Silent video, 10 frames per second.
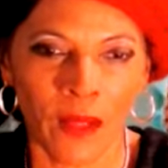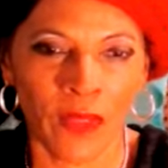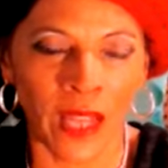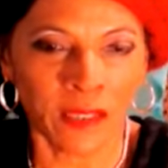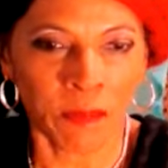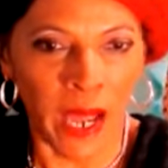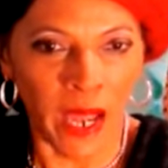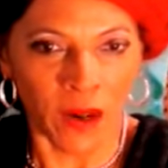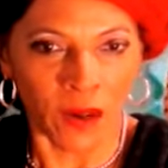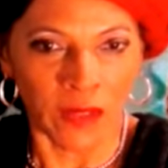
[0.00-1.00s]
That's my
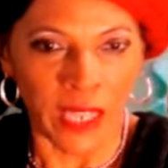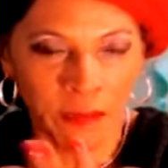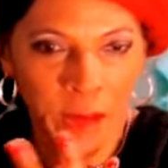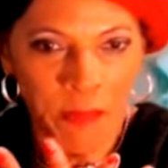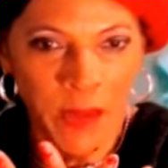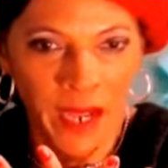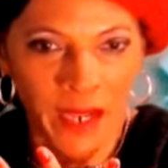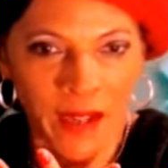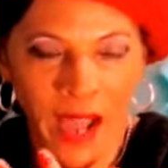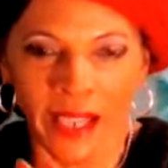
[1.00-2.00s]
hurt. That's my
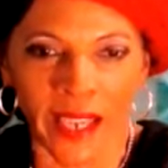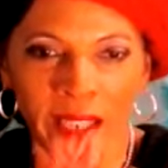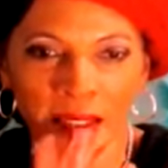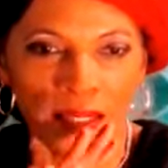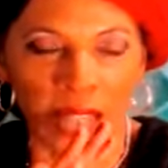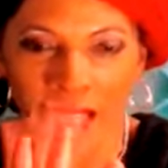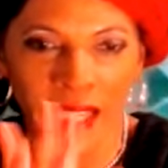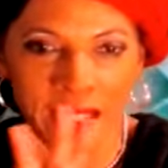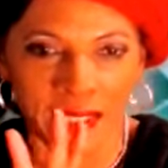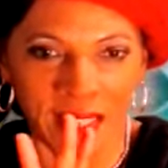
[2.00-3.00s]
pain. I can't, I
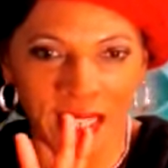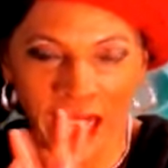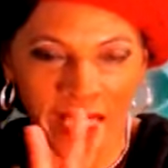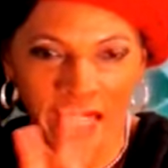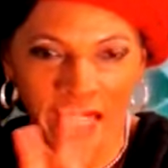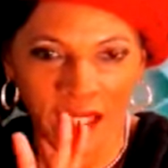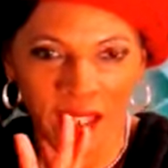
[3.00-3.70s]
can't see it. I can't.